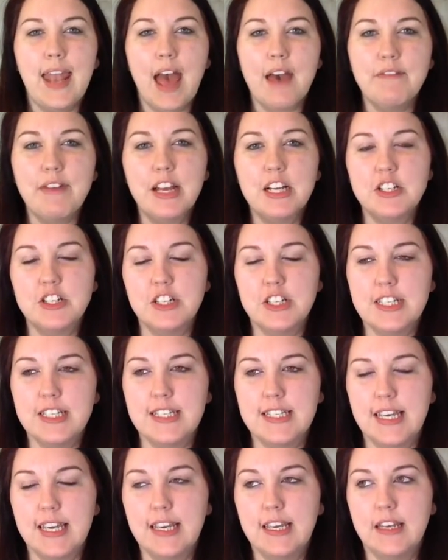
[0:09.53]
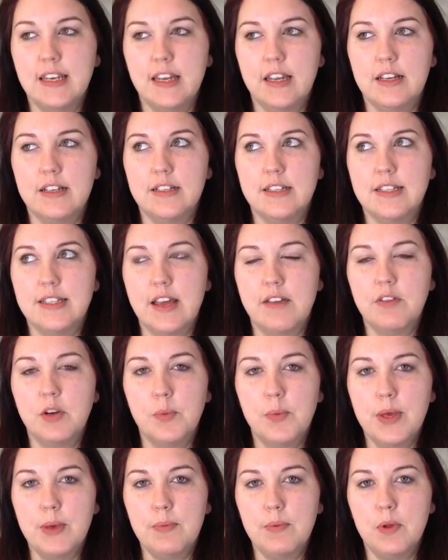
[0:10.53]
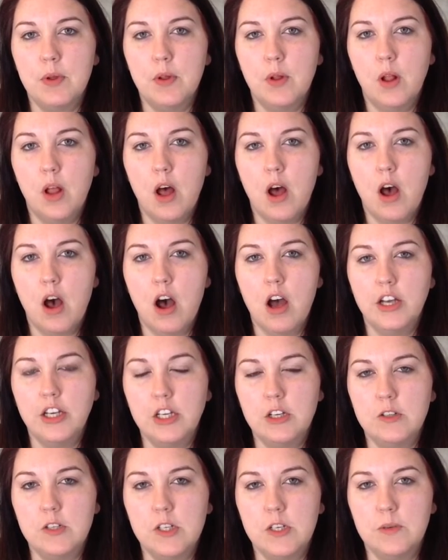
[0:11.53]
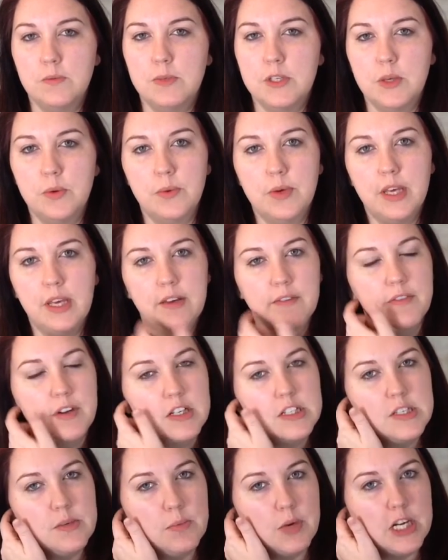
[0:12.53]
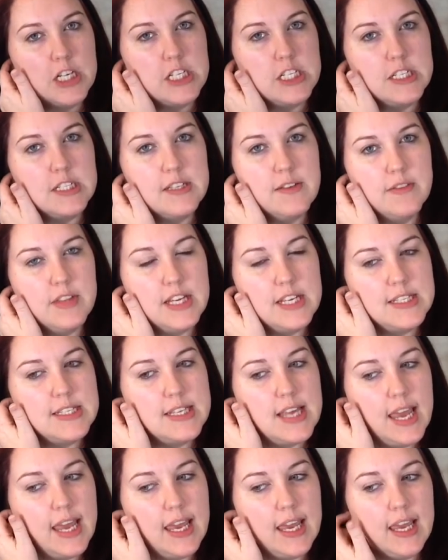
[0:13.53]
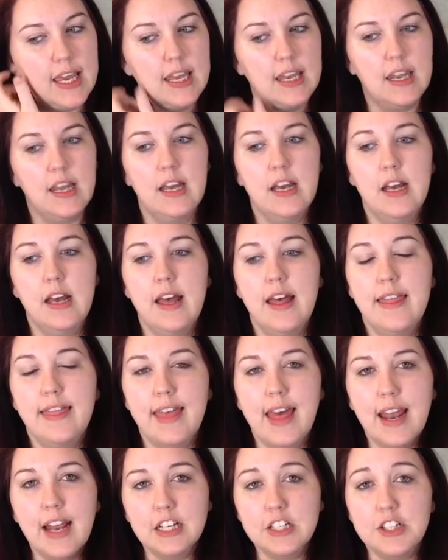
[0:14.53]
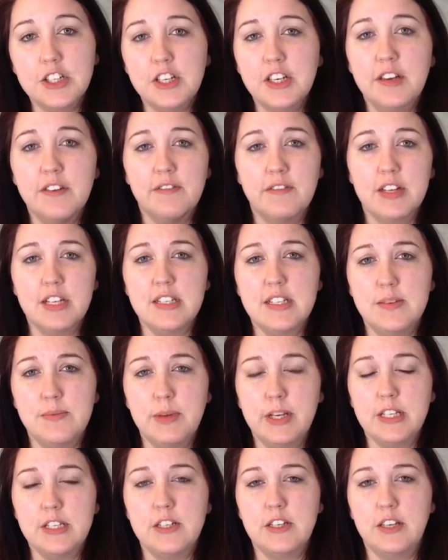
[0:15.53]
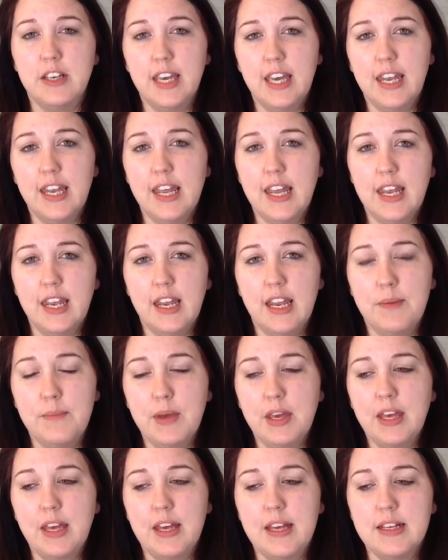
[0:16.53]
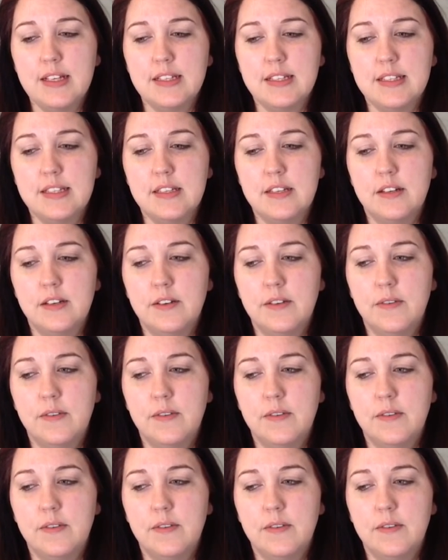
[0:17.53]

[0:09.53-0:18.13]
I've actually seen several people on YouTube doing first impressions of this, and that actually convinced me to get it because